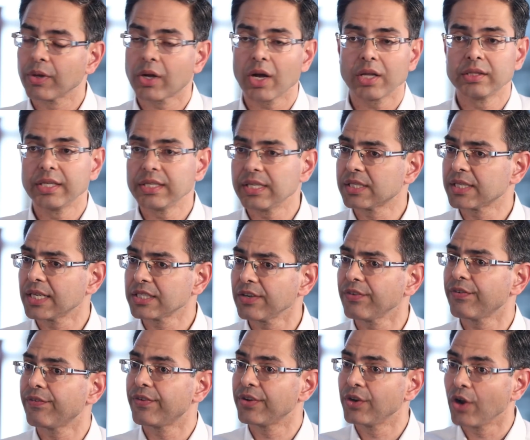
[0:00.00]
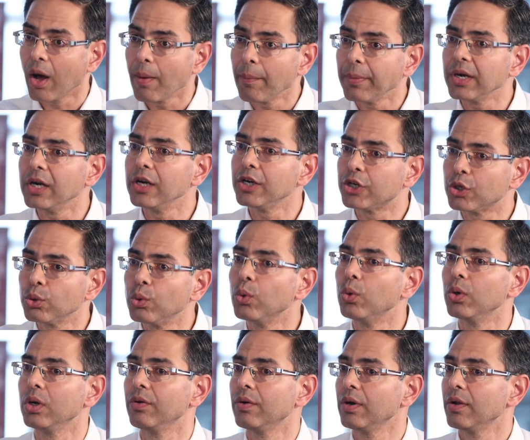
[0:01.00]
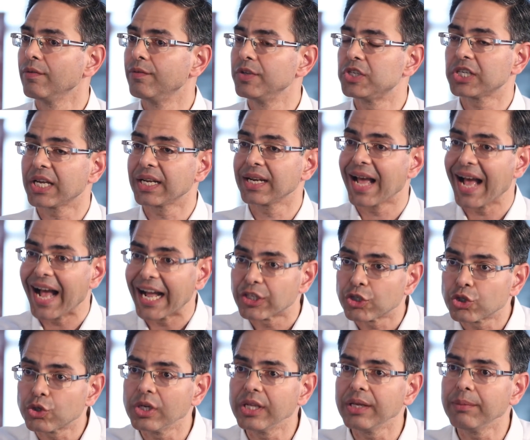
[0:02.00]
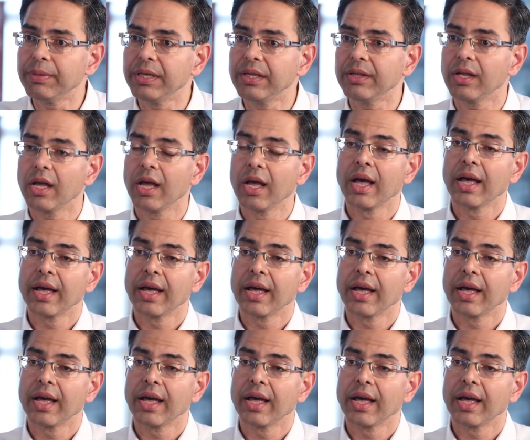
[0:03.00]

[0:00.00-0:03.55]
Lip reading: because this is such a phenomenal tool which can actually be